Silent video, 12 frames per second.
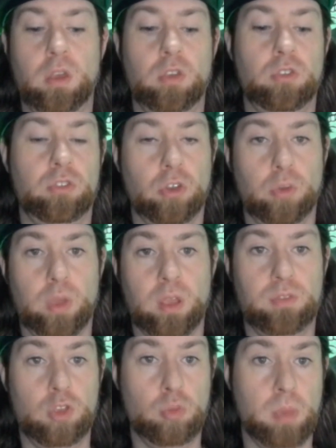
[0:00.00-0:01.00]
So
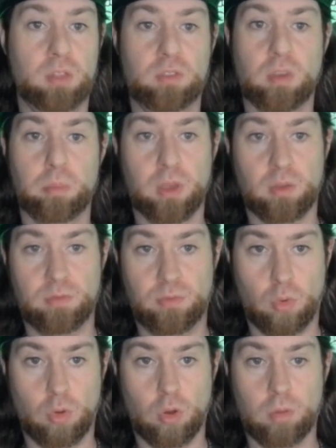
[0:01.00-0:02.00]
if you made something
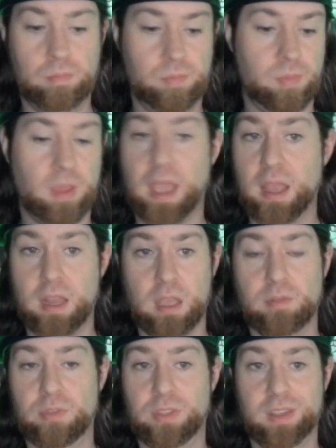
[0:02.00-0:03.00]
for any
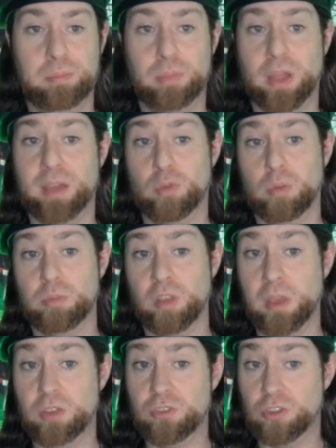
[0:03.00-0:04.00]
of the platforms I
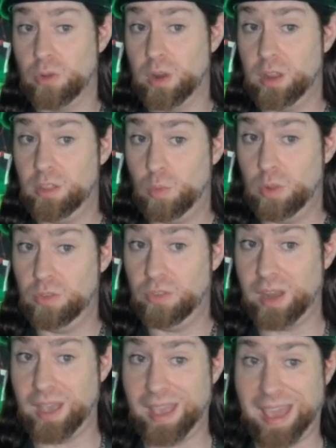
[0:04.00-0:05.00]
mentioned, or any of the ones that
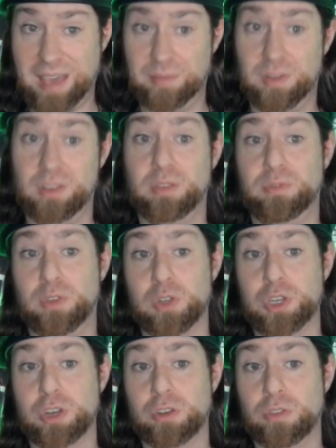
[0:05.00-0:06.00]
I haven't that
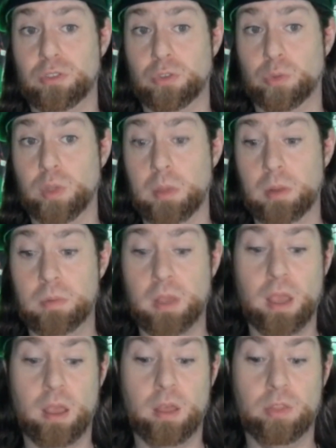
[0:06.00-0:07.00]
function under this agreement,
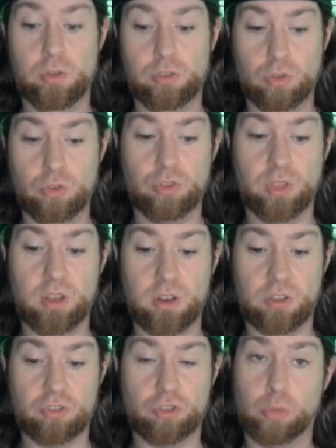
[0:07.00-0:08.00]
there's usually an
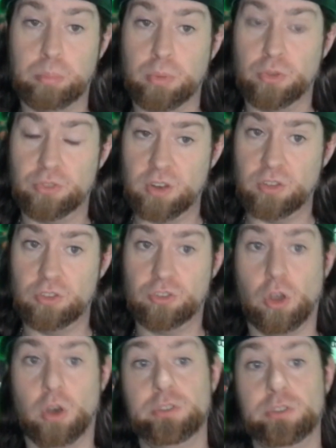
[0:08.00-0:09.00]
additional percentage
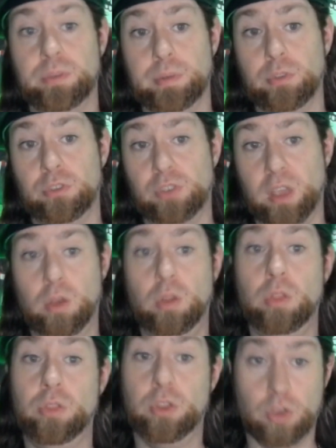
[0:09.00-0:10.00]
cost of every sale
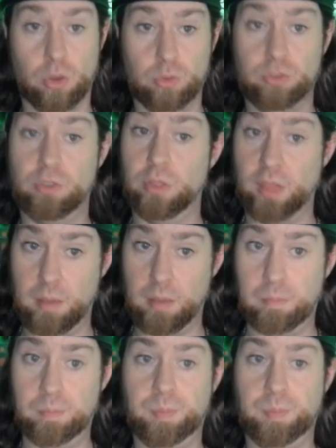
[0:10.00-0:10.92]
that goes to them.